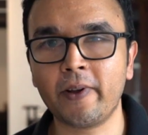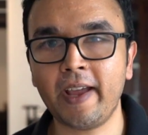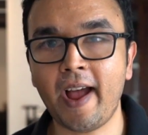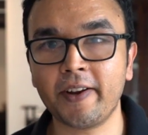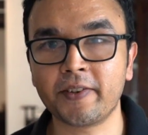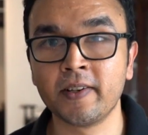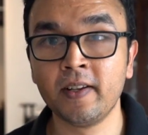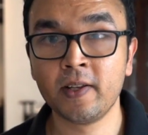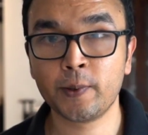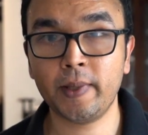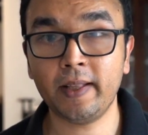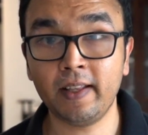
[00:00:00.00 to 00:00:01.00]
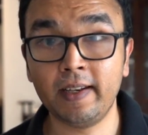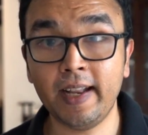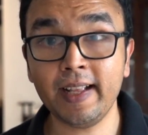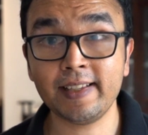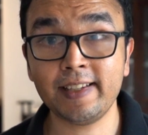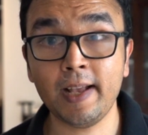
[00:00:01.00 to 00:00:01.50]
cache so that the
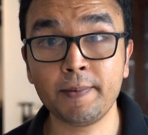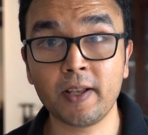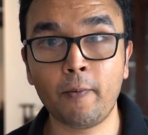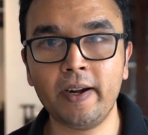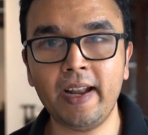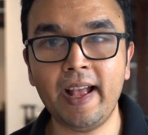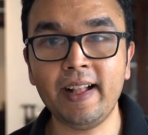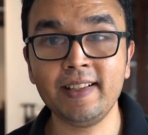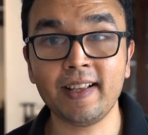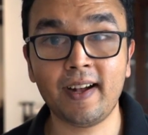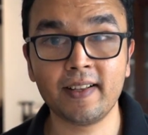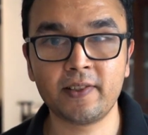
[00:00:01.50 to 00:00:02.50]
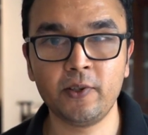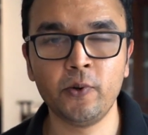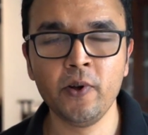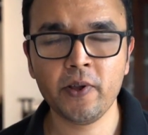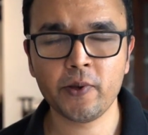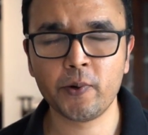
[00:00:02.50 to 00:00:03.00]
next time someone else asks
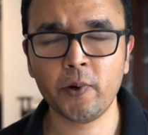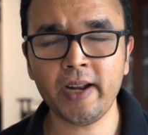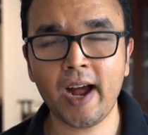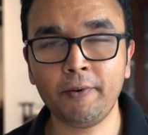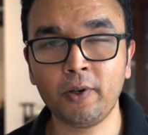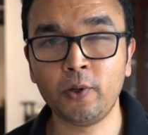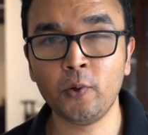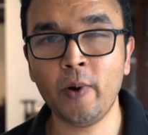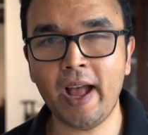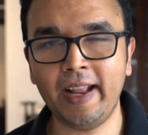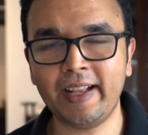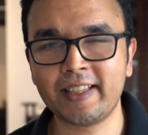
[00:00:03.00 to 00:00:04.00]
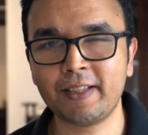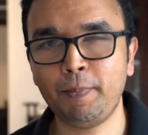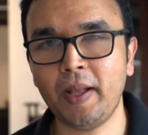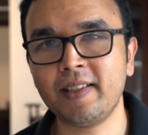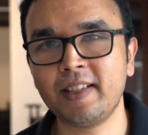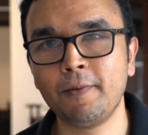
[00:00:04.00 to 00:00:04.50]
you, you don't have to do an
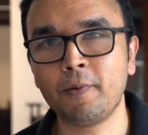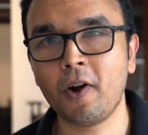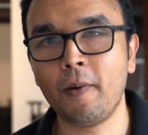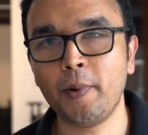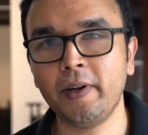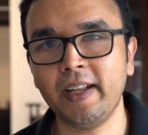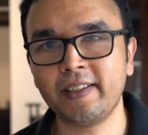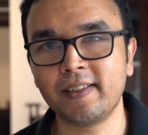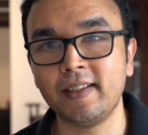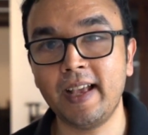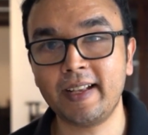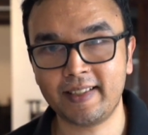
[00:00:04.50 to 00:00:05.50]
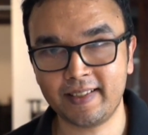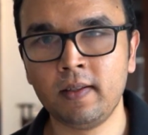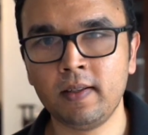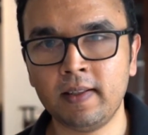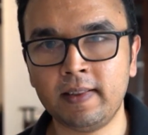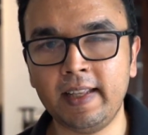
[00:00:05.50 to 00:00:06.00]
expensive computational
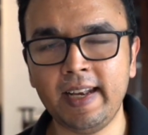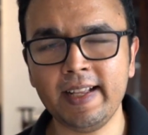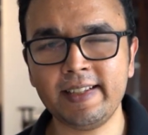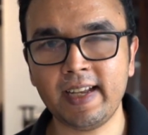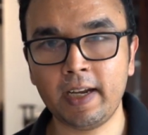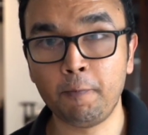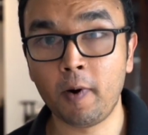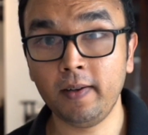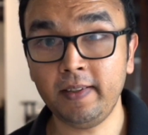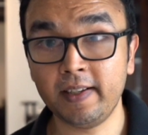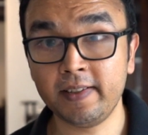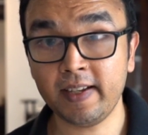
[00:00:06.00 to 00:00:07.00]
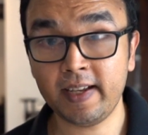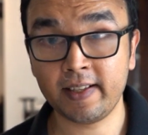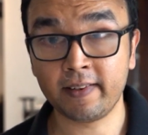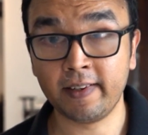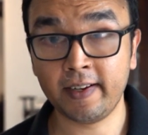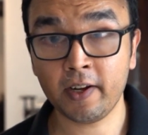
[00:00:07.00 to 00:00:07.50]
exercise. The next advantage is
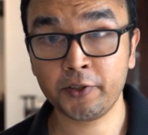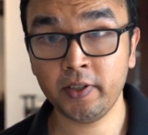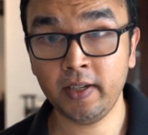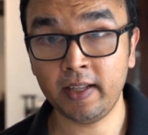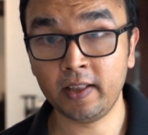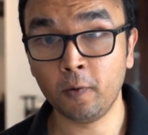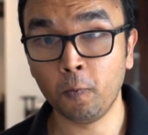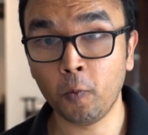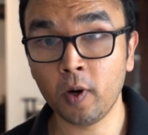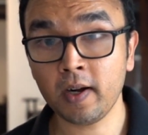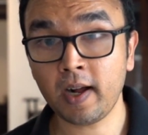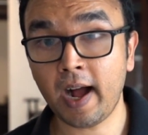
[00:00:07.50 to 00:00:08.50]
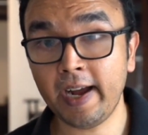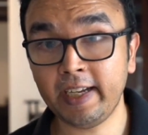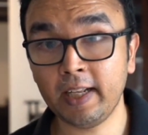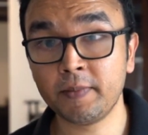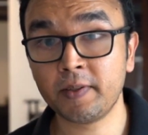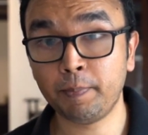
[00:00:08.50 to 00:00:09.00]
a reduction in the work
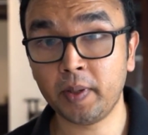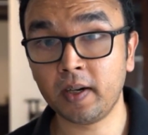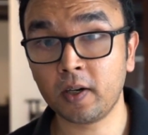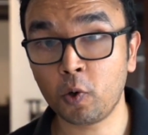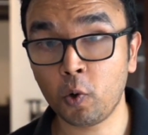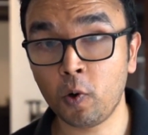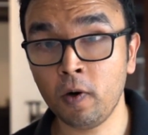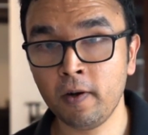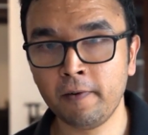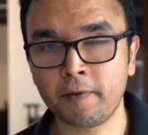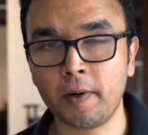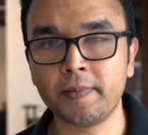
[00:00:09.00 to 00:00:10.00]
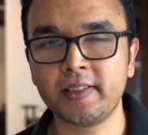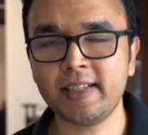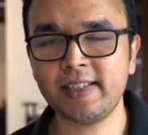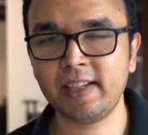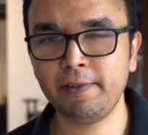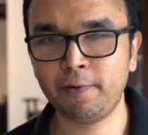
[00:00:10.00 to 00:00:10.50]
items per core from
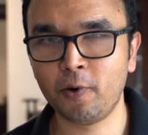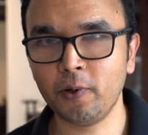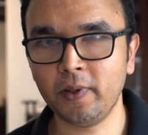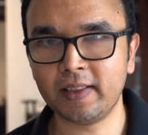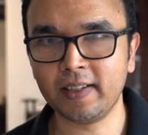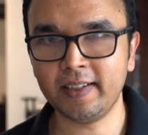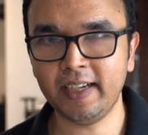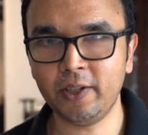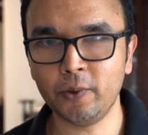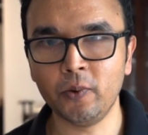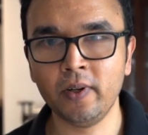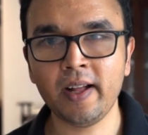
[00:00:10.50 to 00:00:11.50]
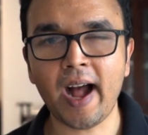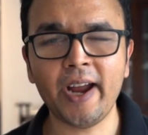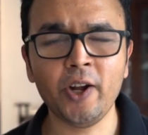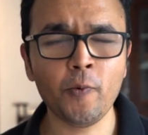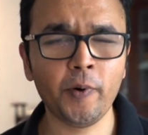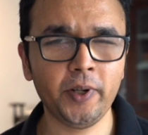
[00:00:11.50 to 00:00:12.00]
64 to 32. I
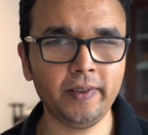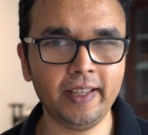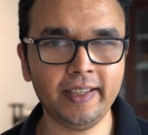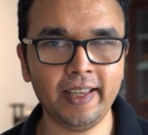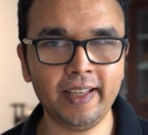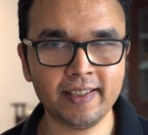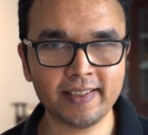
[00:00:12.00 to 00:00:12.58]
know what you're thinking,